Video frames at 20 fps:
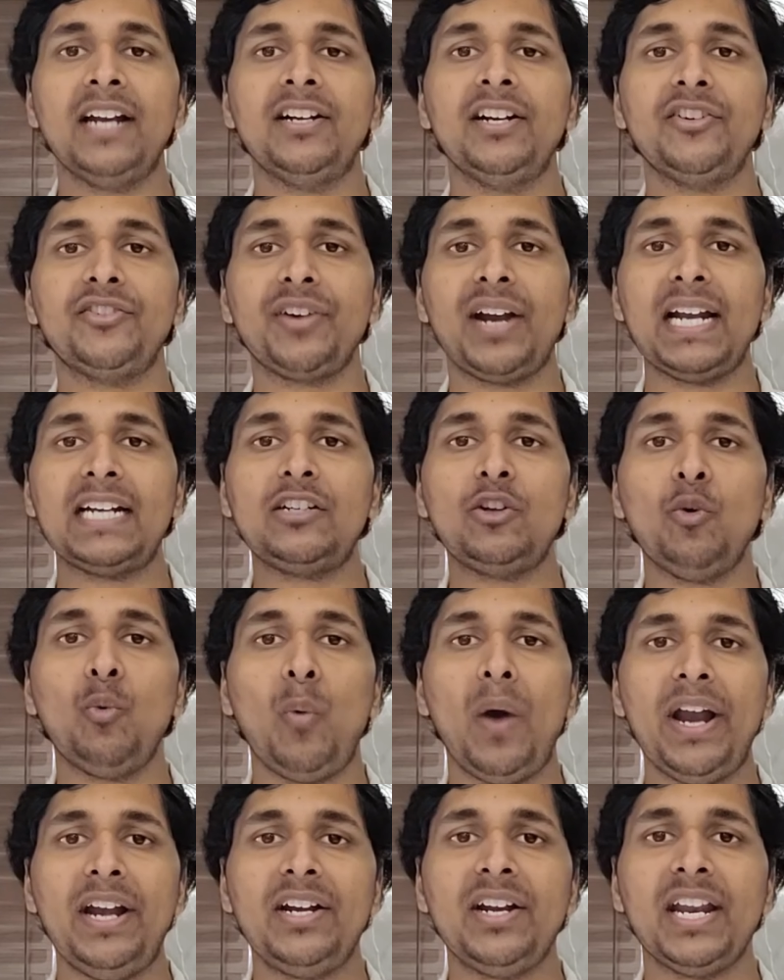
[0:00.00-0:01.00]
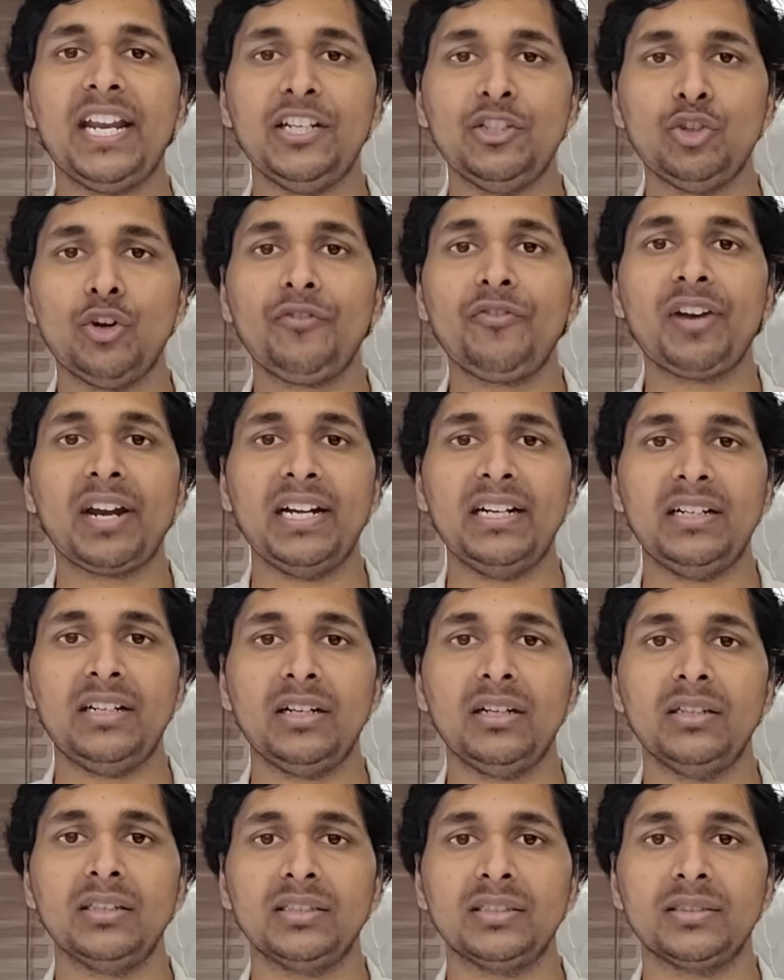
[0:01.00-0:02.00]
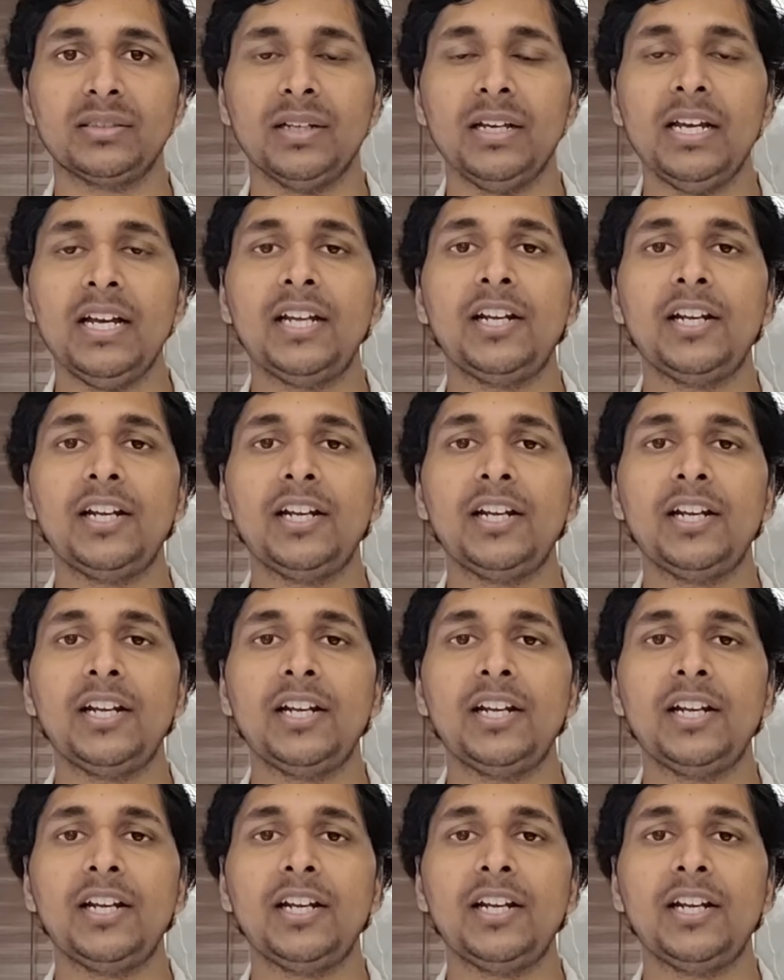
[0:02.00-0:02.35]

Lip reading: and attract a wide range of renters.